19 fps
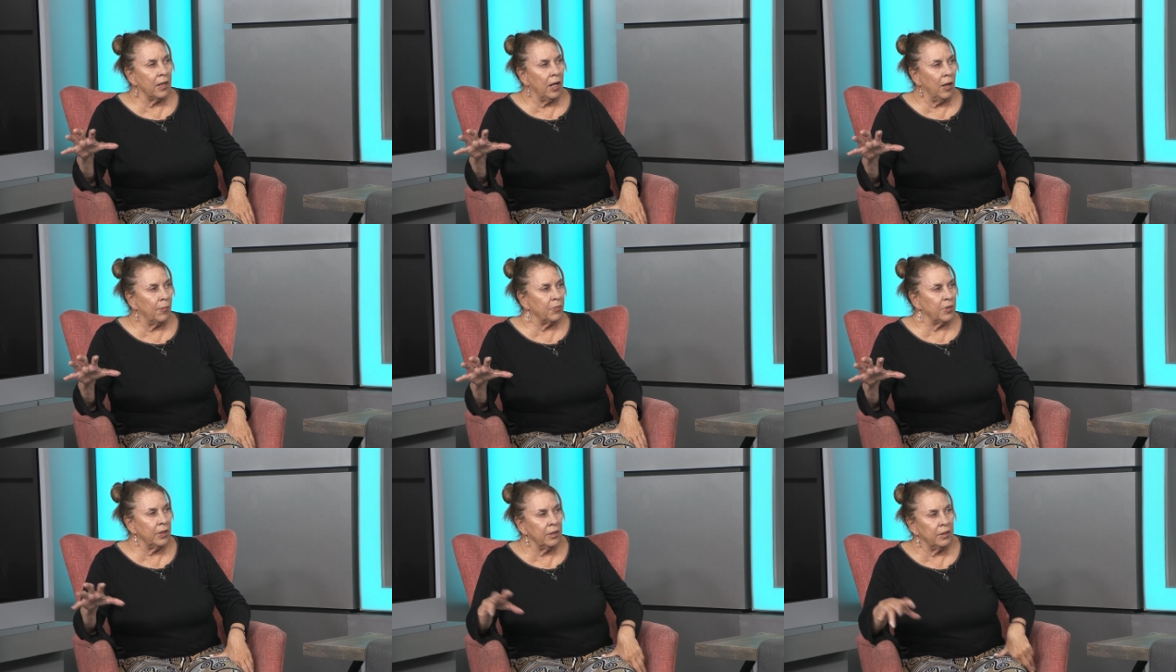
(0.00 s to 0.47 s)

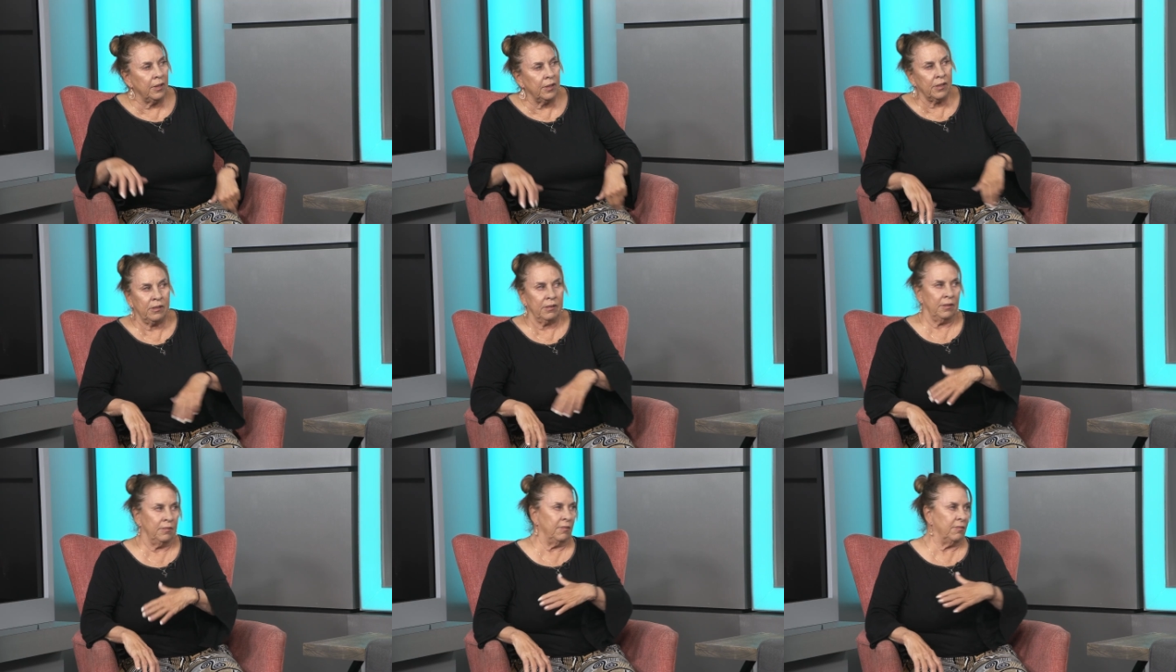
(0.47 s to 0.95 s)
opt in,
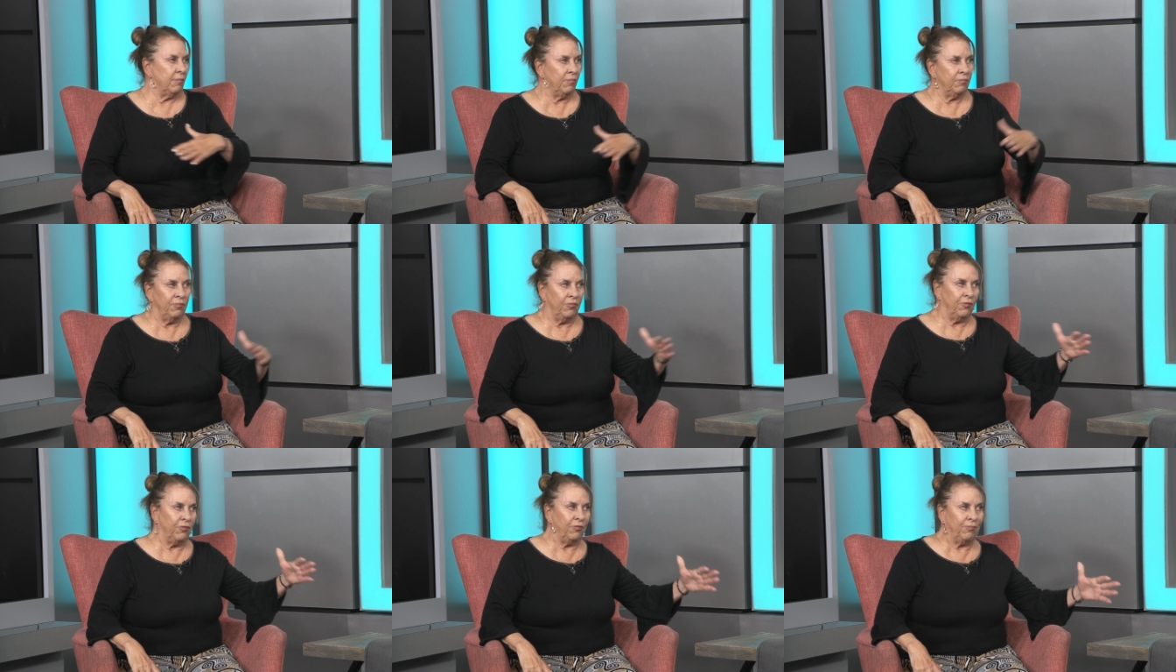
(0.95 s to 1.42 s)
and then
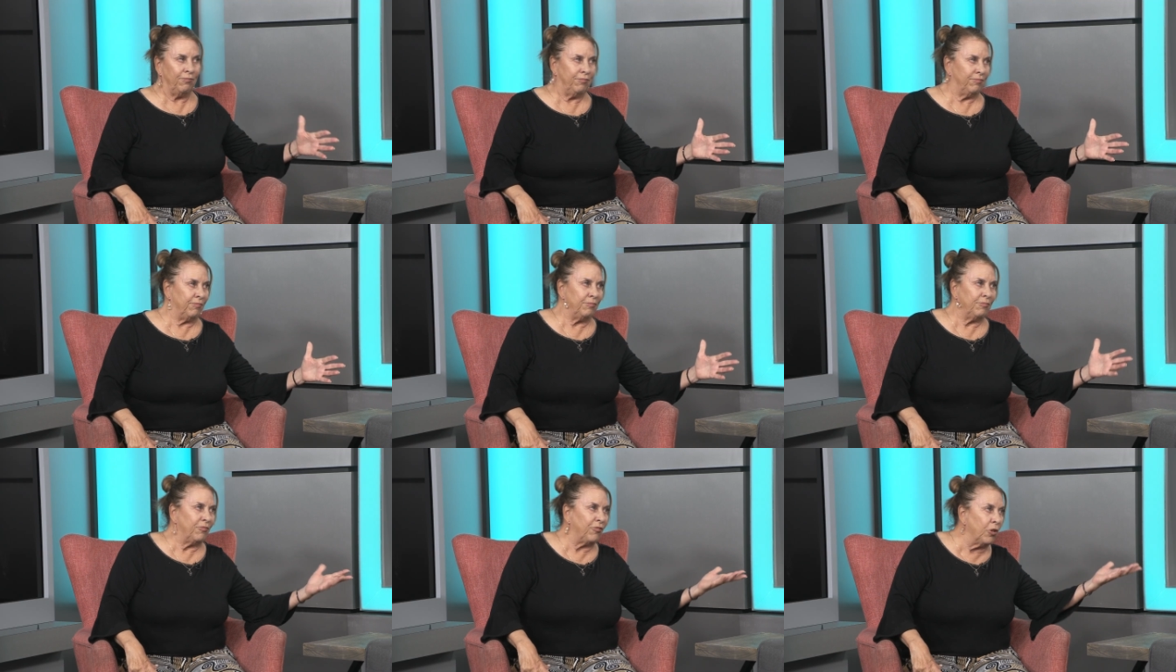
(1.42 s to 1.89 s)

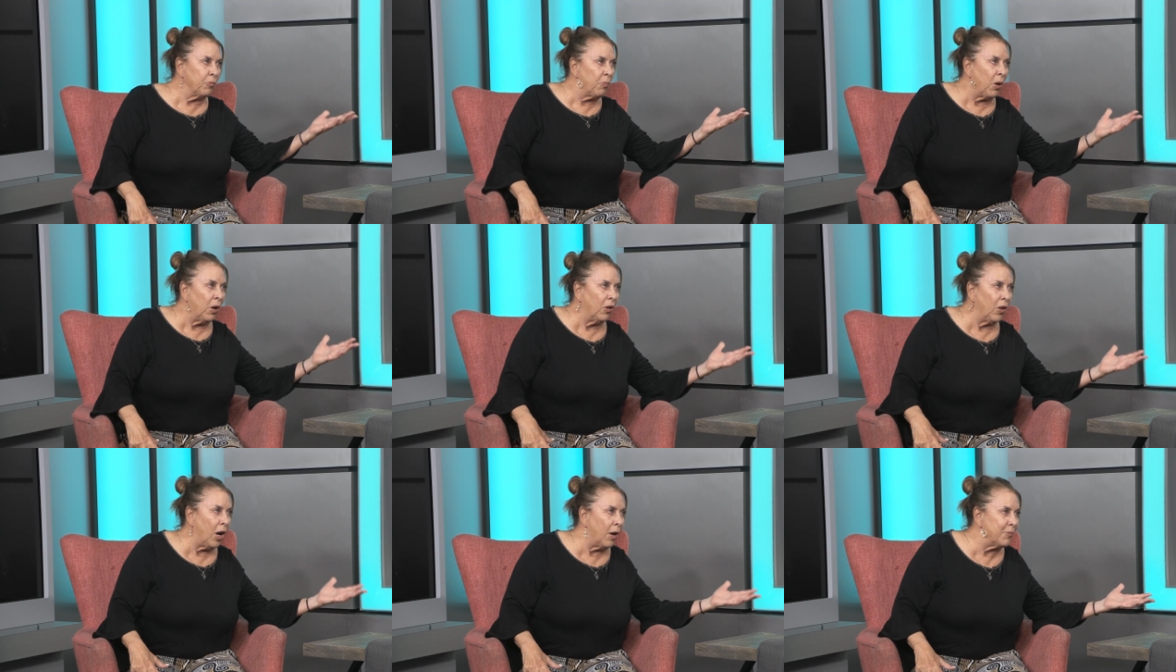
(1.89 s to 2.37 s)

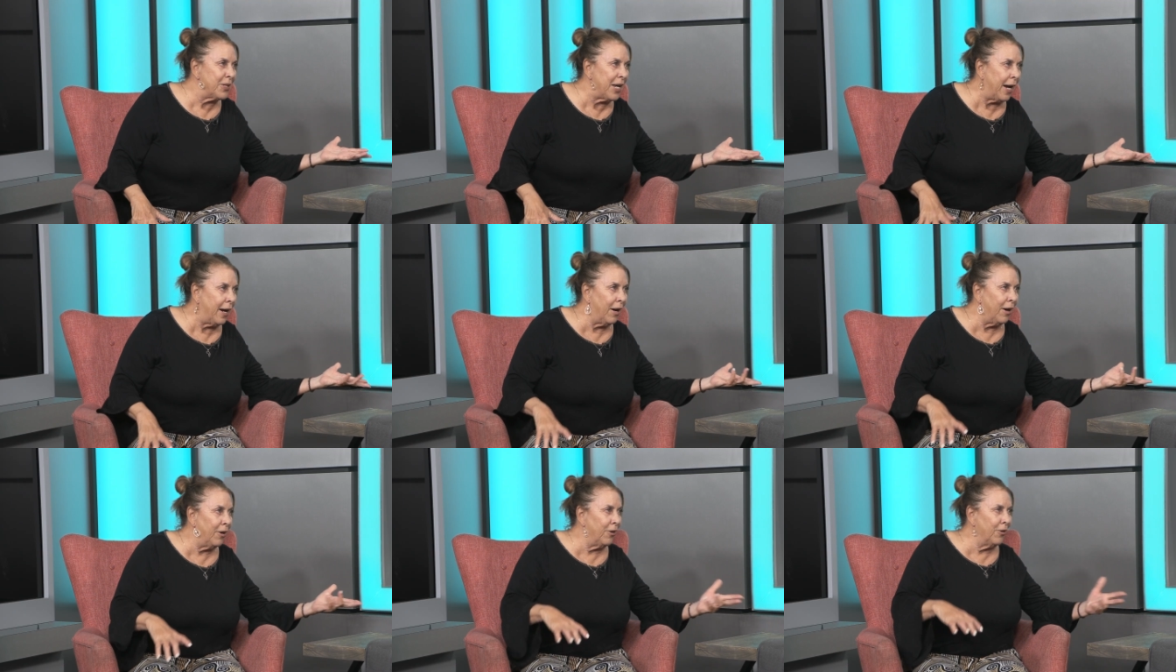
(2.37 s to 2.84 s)
football opt
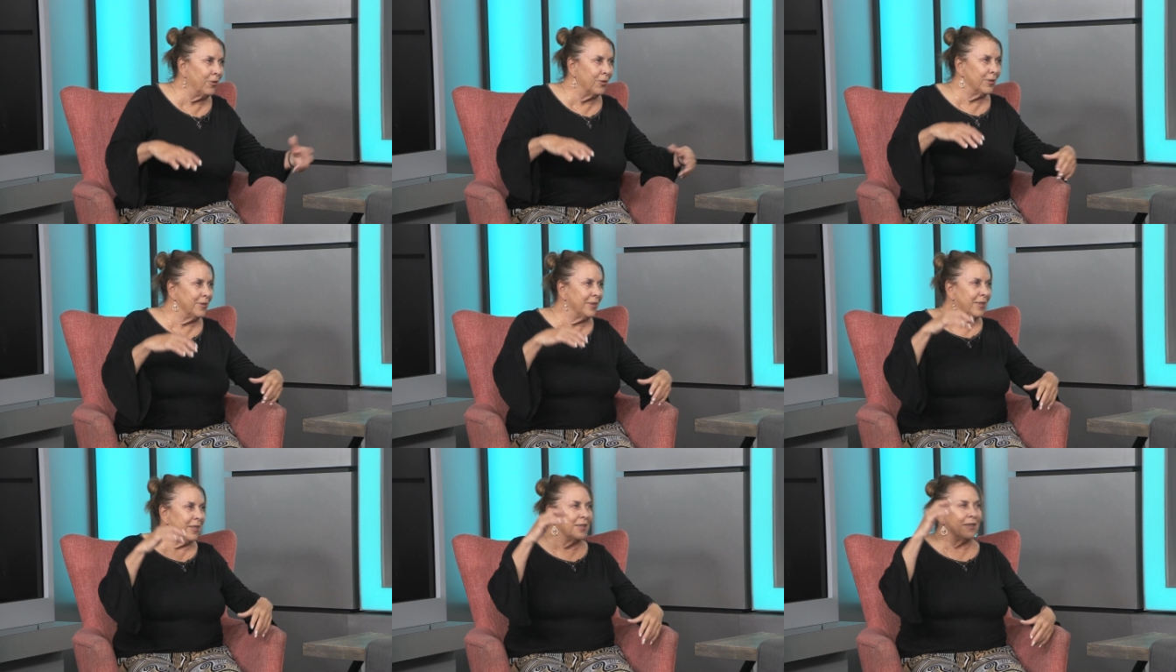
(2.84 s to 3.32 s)
out,
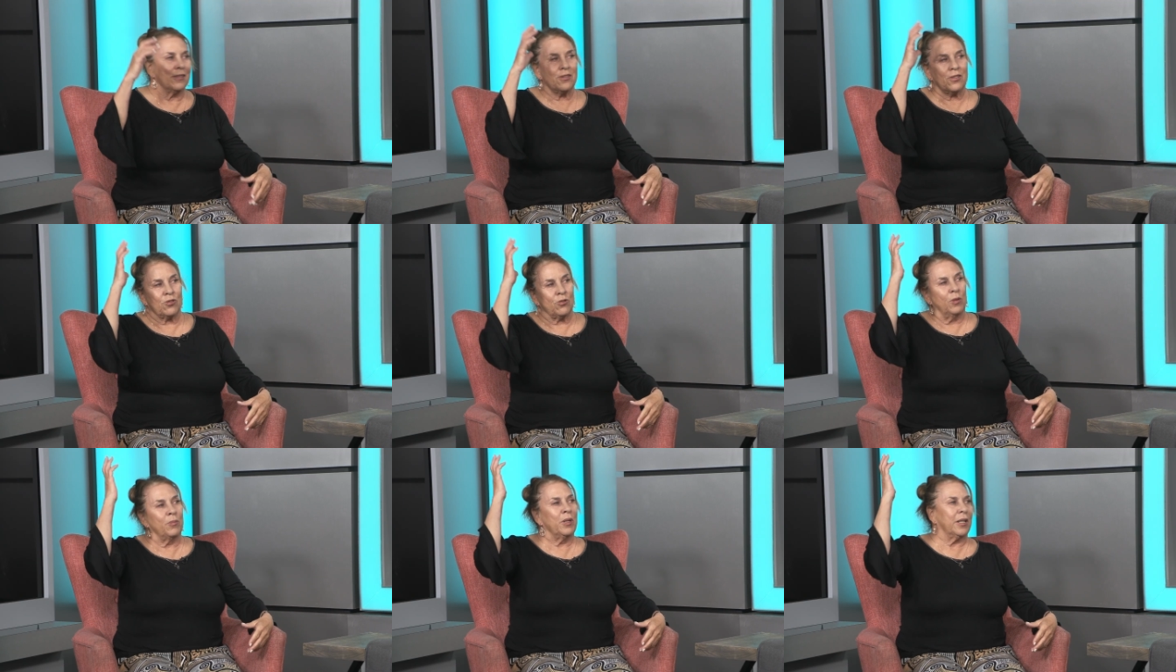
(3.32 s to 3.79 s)
and then
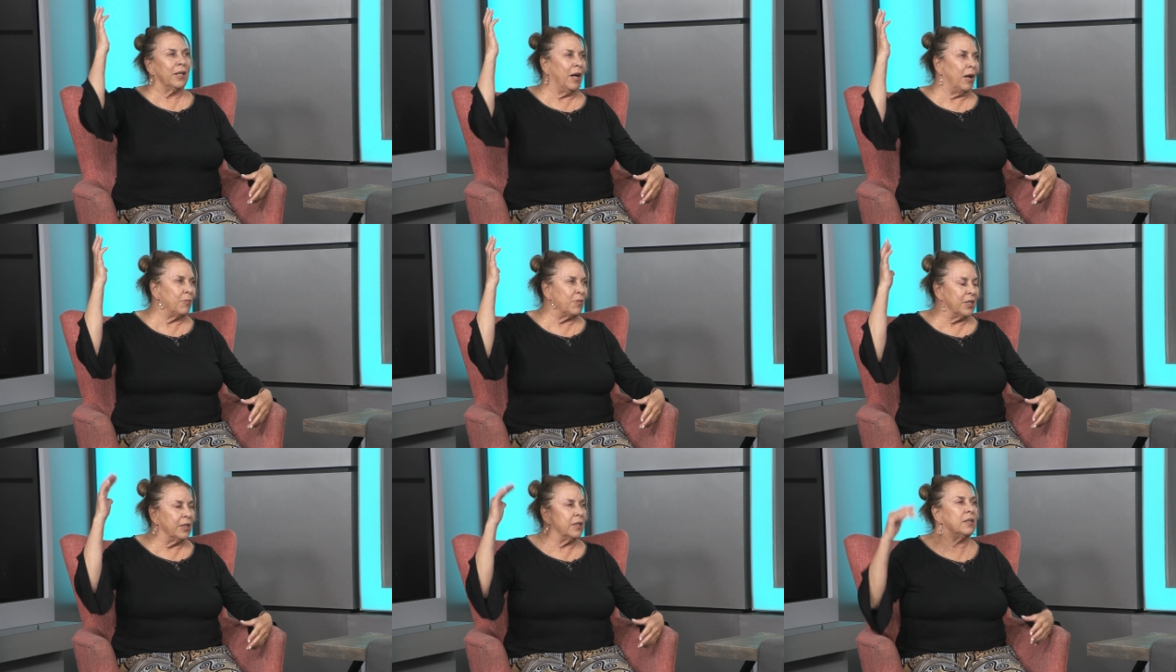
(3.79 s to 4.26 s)
swimming
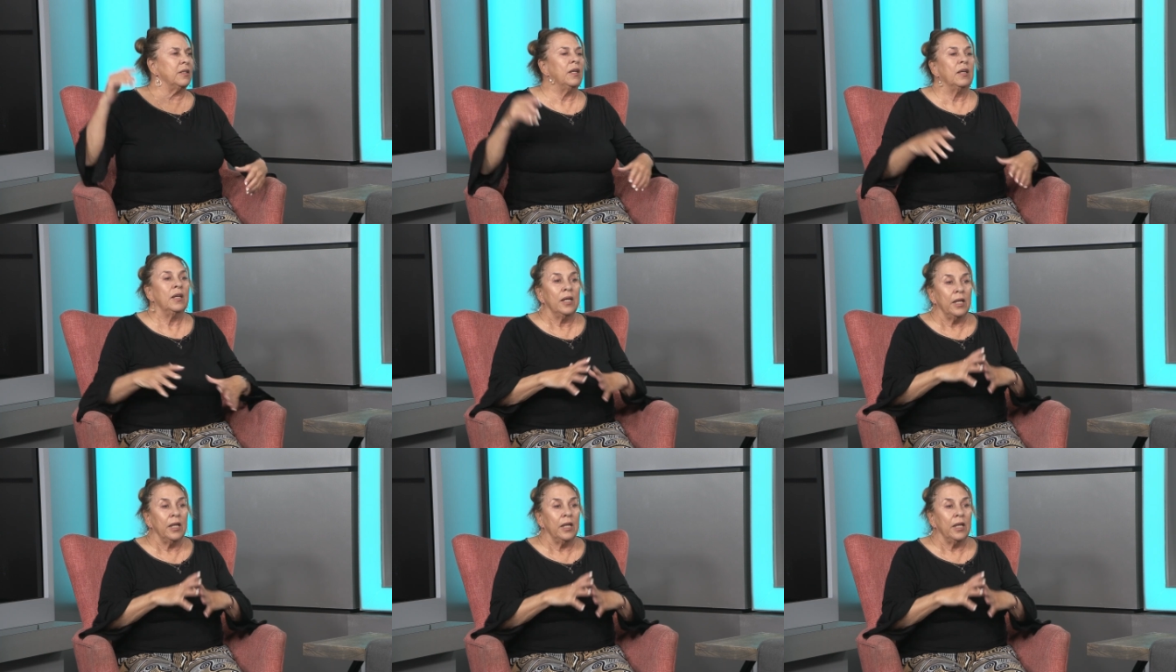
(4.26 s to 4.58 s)
opt in.